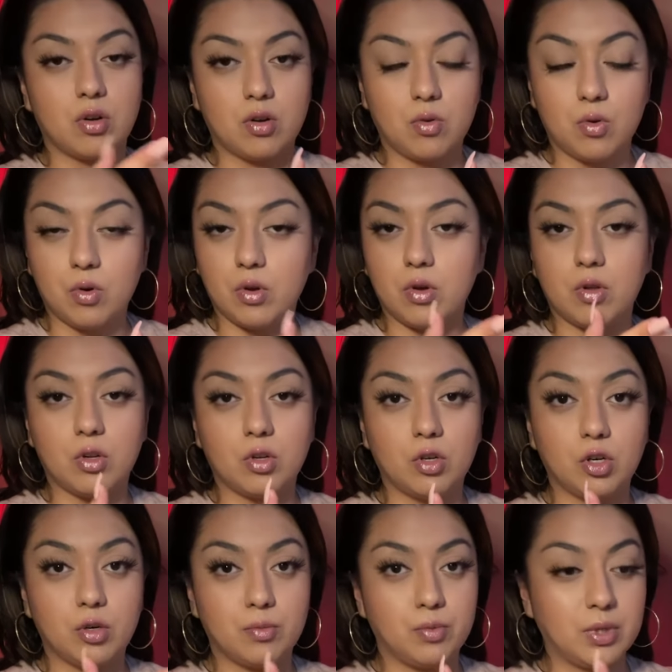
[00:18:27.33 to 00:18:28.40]
oil or
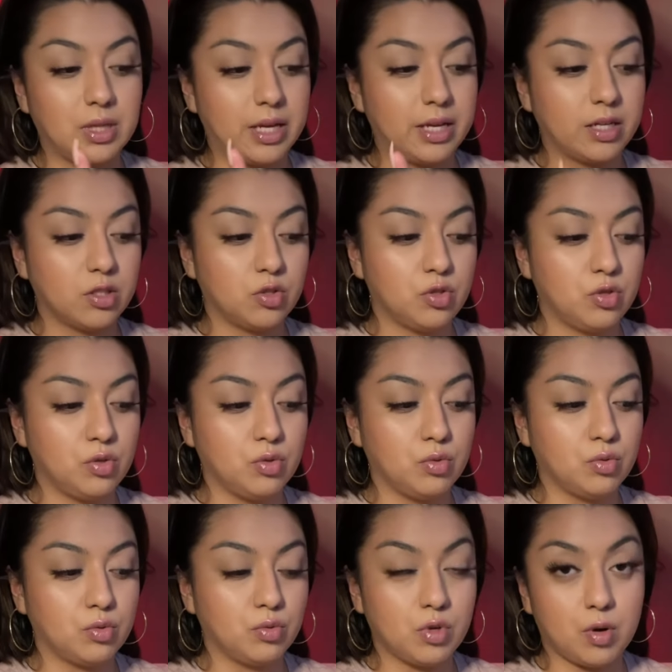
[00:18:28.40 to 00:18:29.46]
herb related
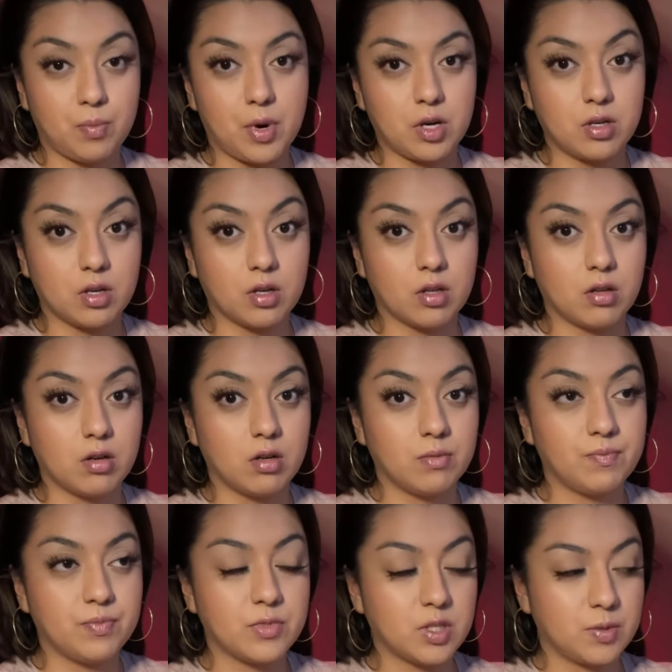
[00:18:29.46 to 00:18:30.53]
to your particular
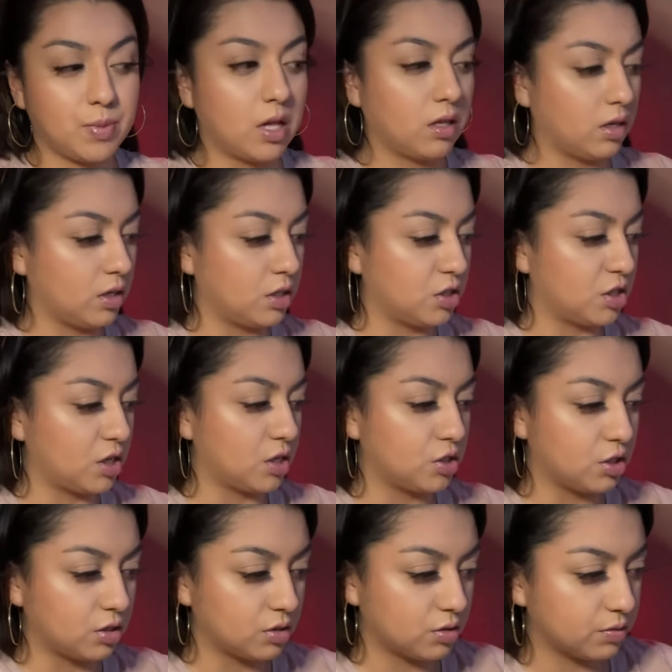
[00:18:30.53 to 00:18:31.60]
spell and
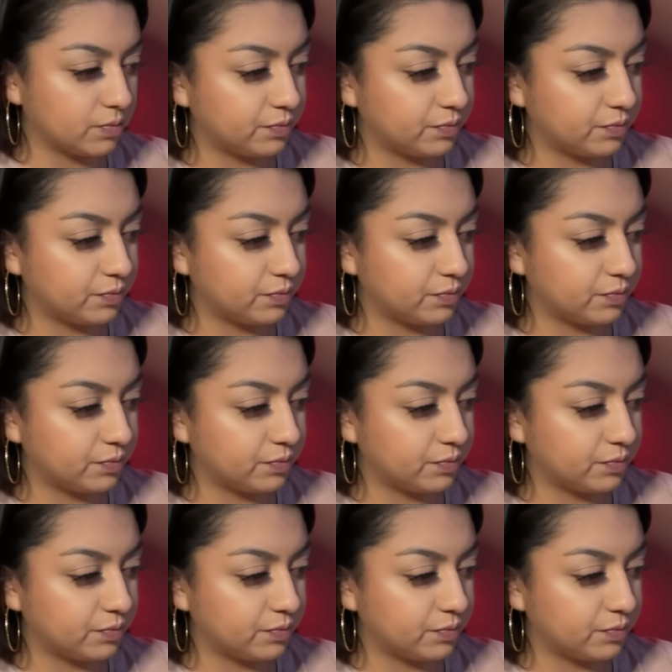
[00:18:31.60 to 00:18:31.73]
intentions.